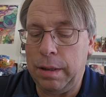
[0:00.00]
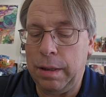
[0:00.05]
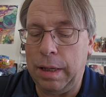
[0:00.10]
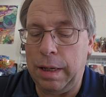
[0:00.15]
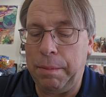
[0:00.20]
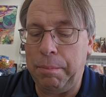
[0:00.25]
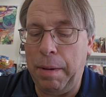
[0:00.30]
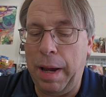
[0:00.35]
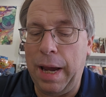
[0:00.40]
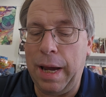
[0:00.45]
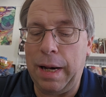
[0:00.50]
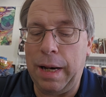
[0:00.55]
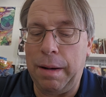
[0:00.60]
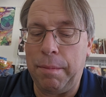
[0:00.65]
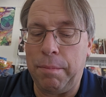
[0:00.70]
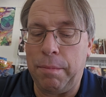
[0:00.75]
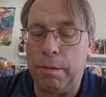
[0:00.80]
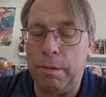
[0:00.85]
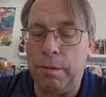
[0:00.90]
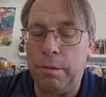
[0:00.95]
Getting mad
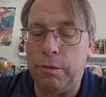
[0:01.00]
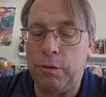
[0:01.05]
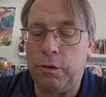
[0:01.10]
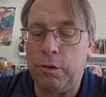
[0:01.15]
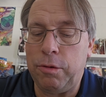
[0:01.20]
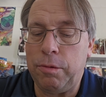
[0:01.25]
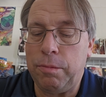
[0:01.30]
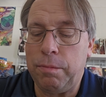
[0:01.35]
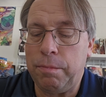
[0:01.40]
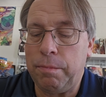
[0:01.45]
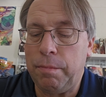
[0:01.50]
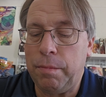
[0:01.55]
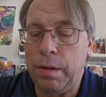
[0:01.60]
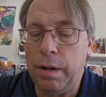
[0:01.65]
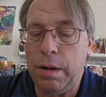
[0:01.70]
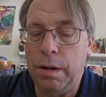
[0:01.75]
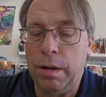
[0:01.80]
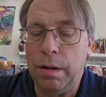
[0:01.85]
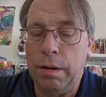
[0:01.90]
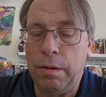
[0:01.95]
at Bruce
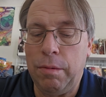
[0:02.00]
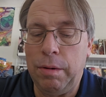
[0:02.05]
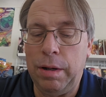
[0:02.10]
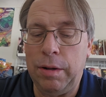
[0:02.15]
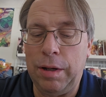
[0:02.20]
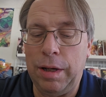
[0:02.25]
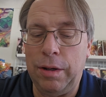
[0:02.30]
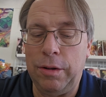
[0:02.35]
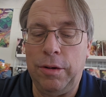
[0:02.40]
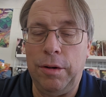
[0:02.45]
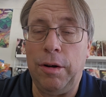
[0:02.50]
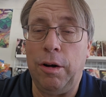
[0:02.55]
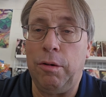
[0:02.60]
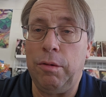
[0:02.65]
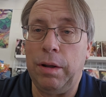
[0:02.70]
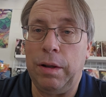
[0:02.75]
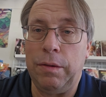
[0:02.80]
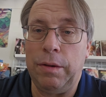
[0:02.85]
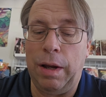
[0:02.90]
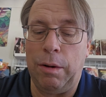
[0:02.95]
when he says, you
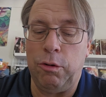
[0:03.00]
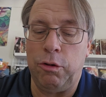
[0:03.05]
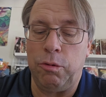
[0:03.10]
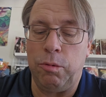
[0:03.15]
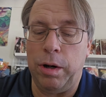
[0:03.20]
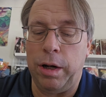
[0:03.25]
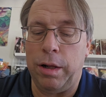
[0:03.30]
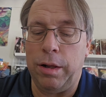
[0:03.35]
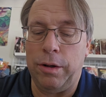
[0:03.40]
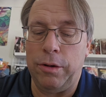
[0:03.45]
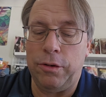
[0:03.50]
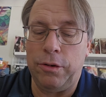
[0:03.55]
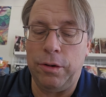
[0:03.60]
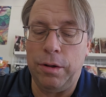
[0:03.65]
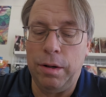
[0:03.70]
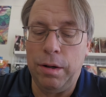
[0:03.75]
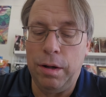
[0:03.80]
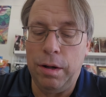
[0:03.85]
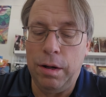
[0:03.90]
know, that was reckless.